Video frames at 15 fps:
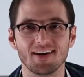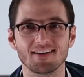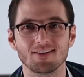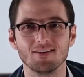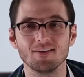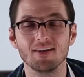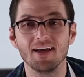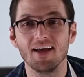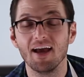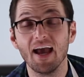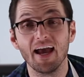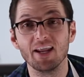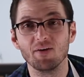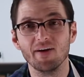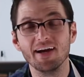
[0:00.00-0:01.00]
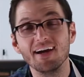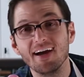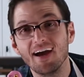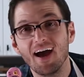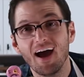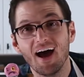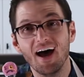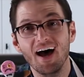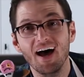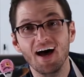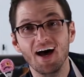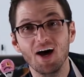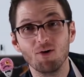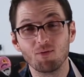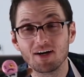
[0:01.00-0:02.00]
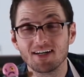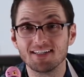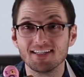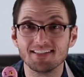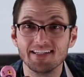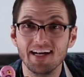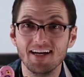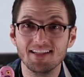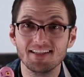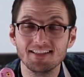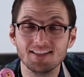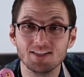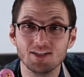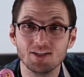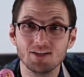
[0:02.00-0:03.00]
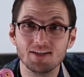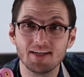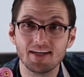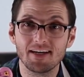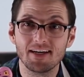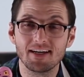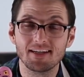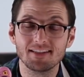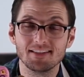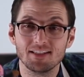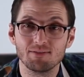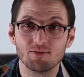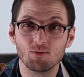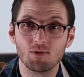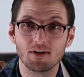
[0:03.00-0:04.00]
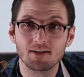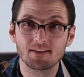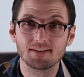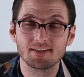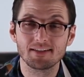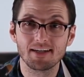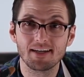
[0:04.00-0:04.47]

monocle. Anyway, we're gonna test it on this dude and see if it works,